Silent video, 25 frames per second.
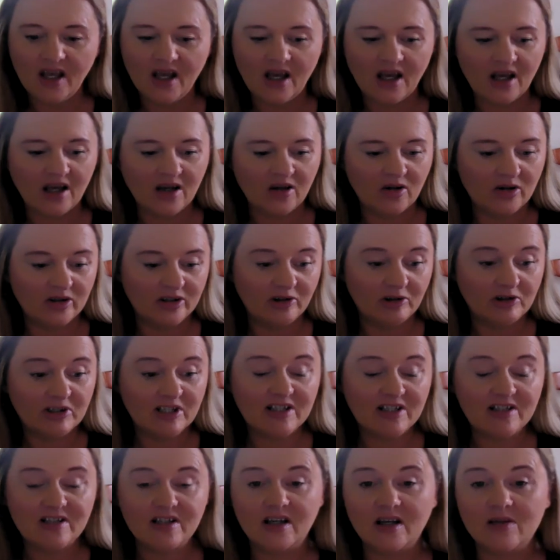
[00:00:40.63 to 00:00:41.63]
or an
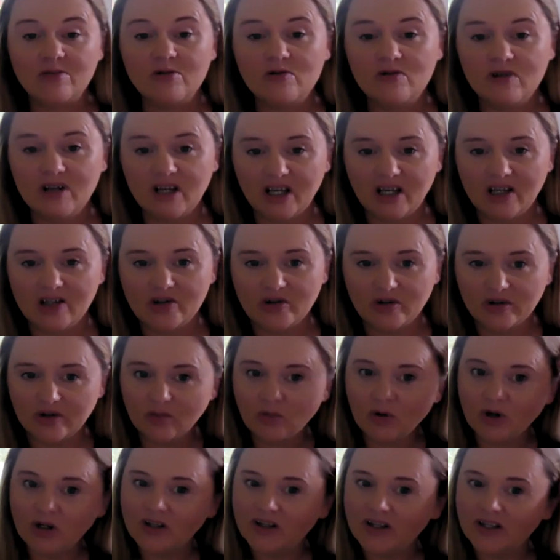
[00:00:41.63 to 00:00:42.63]
autistic communicator in a
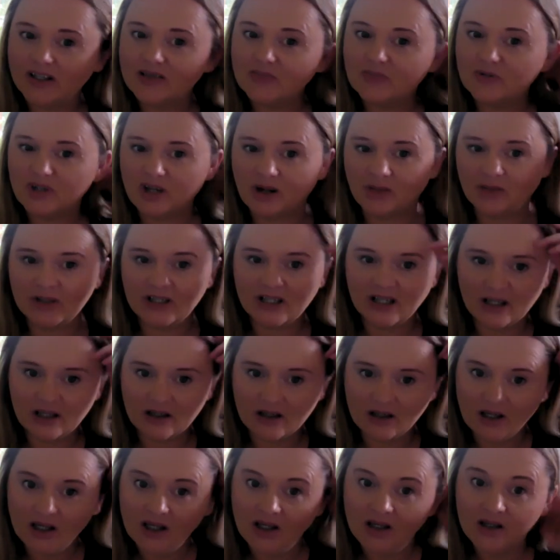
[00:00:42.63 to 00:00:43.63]
world that is
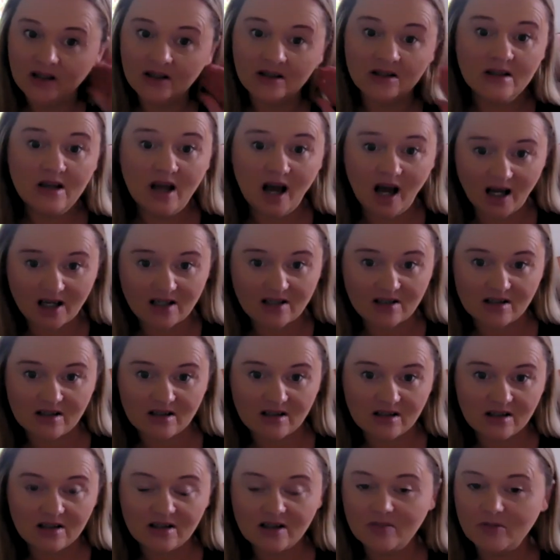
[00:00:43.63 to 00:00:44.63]
predominantly not
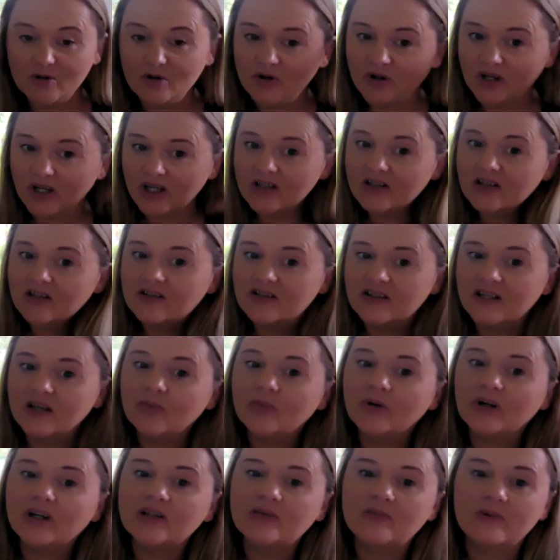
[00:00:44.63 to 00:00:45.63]
communicating the
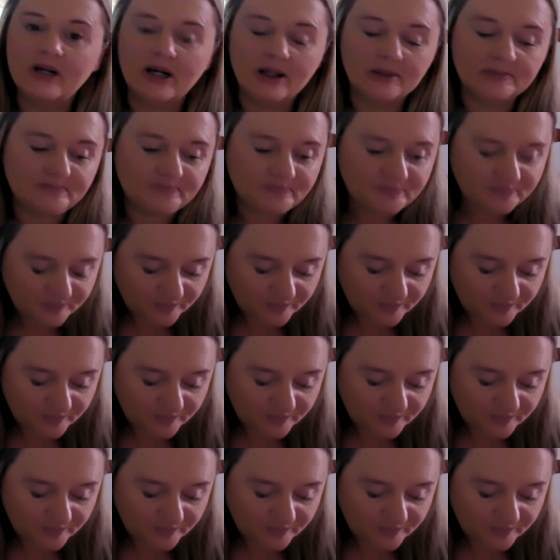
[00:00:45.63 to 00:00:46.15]
same way as we are.